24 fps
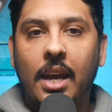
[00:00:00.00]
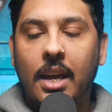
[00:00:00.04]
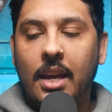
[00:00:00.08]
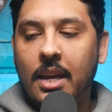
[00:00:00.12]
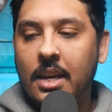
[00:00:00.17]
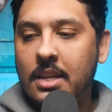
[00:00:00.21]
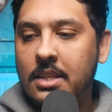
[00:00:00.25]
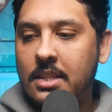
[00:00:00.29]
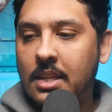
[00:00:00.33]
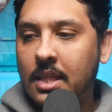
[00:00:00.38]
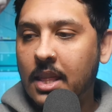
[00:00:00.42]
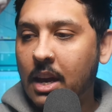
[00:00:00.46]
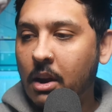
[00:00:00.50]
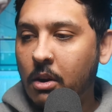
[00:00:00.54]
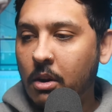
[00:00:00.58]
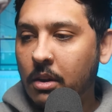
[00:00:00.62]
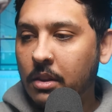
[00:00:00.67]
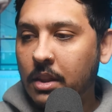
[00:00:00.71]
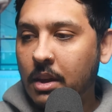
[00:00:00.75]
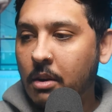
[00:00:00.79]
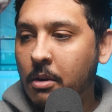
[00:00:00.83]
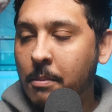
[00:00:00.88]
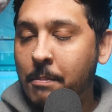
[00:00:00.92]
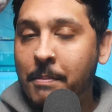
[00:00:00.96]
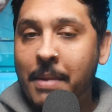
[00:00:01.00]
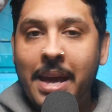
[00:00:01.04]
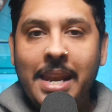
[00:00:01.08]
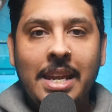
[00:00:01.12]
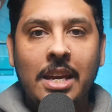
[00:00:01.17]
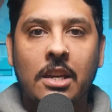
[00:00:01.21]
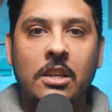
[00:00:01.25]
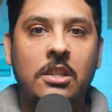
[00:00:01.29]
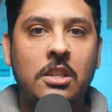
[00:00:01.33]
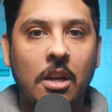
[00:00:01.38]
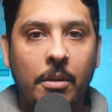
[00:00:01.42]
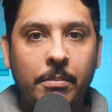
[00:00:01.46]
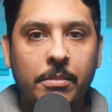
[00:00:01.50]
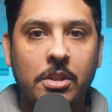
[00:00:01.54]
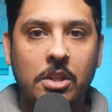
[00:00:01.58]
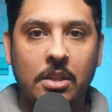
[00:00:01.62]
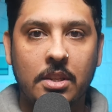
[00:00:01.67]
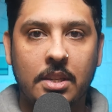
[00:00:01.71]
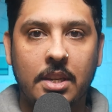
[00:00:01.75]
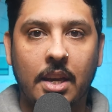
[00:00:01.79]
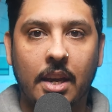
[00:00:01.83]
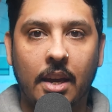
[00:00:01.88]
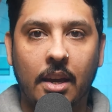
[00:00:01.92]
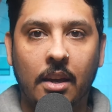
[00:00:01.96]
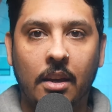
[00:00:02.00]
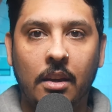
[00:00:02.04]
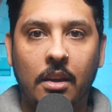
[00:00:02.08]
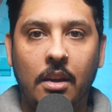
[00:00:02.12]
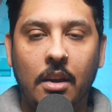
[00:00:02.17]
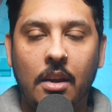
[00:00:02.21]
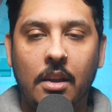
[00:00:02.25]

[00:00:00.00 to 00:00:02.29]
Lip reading: is that there are many assumptions here.